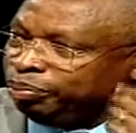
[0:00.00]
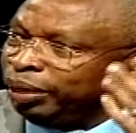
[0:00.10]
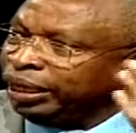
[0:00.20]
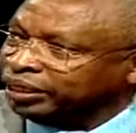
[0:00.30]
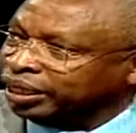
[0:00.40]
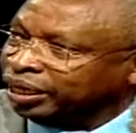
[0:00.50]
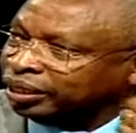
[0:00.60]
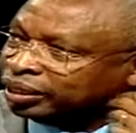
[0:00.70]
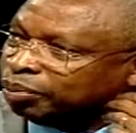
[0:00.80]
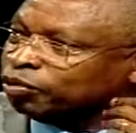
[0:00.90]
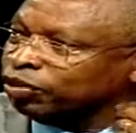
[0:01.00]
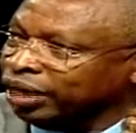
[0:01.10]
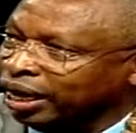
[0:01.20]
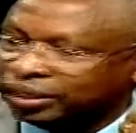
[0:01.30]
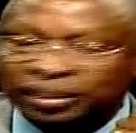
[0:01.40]
mentor some of the
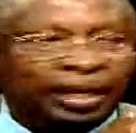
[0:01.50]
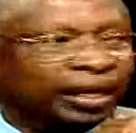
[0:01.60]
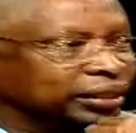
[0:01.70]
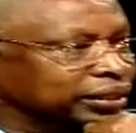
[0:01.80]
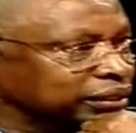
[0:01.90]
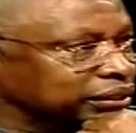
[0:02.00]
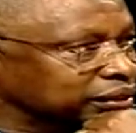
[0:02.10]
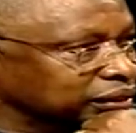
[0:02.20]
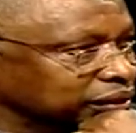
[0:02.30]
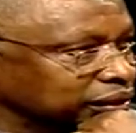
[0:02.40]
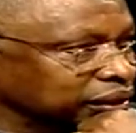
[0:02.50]
young scientists in the